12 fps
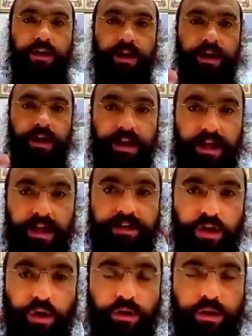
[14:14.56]
It is
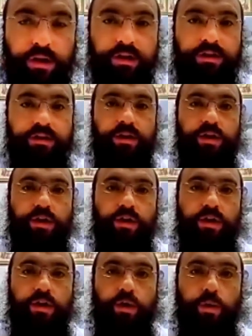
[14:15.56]
holiness.
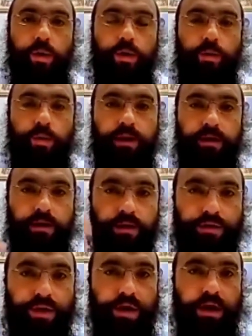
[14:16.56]
When we
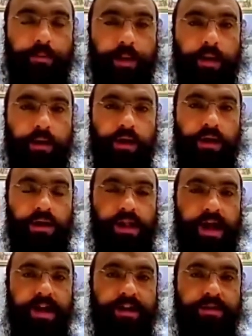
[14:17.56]
think about a
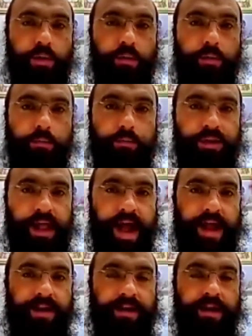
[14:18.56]
class, when we
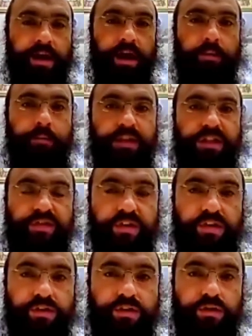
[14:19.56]
plan a mitzvah
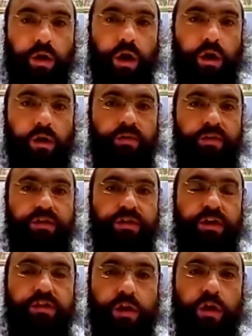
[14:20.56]
to do, all these
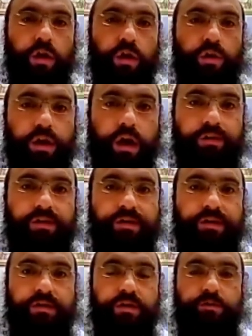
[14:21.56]
things are holy, all these
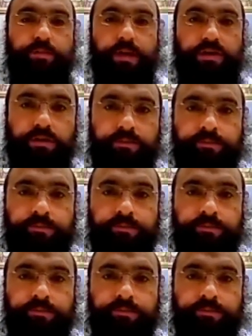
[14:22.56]
things are special.